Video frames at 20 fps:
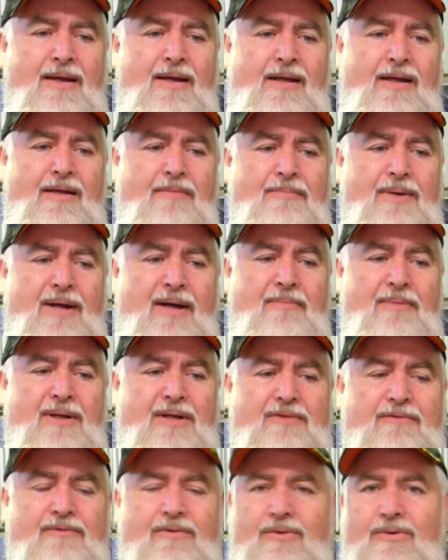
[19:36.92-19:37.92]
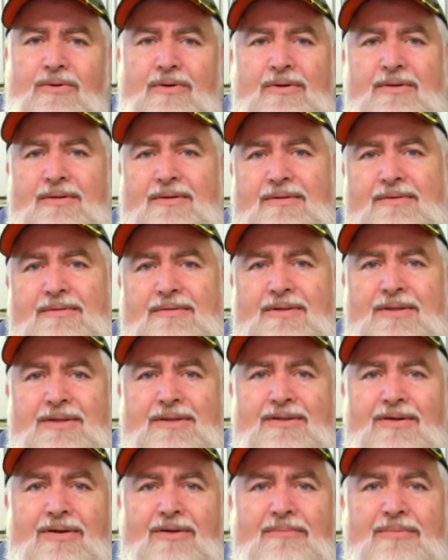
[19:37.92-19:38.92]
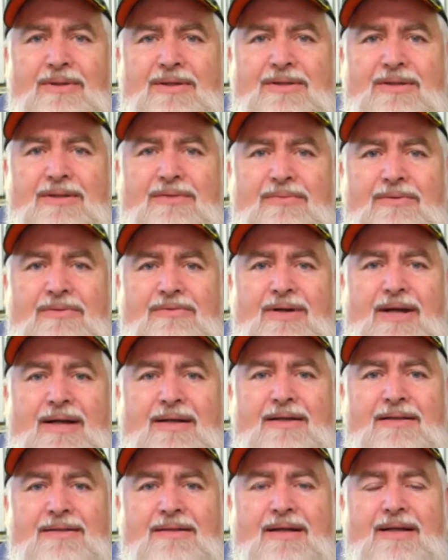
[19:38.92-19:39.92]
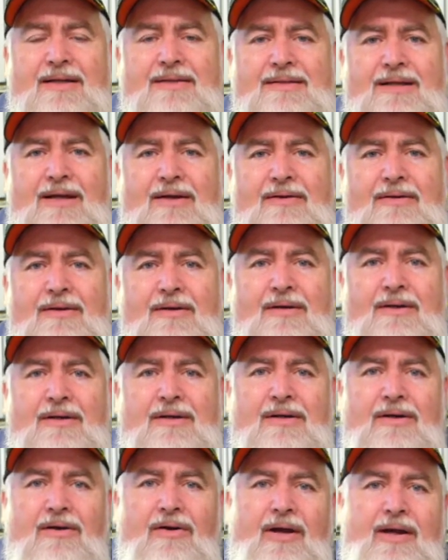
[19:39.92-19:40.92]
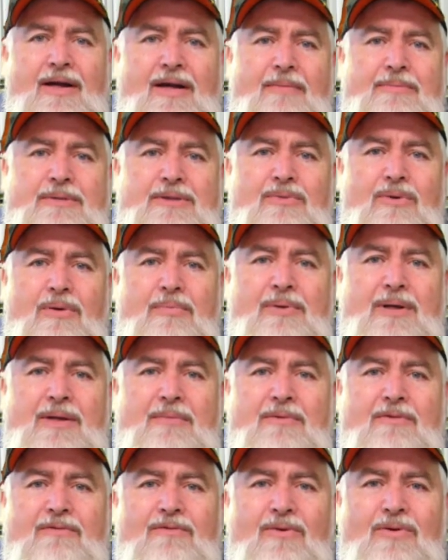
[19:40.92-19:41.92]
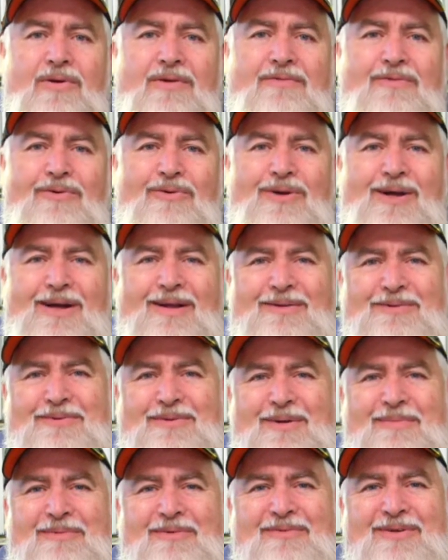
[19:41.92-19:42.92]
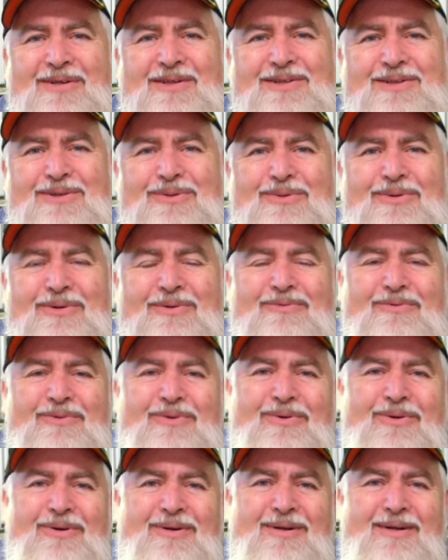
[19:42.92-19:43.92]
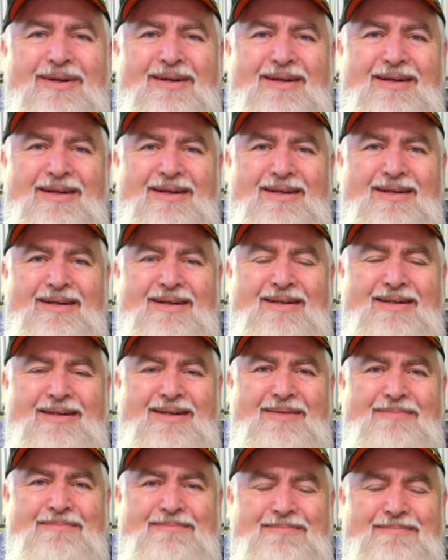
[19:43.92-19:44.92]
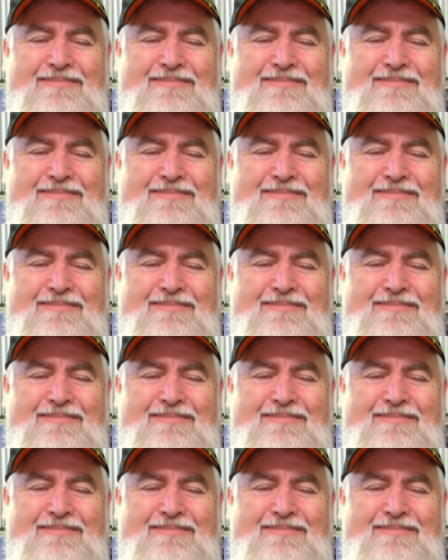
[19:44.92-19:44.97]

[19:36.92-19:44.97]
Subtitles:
he didn't pay much for it, and he's got a business with tractors and that, so I ended up swapping him a 44-gallon drum of engine oil for it. And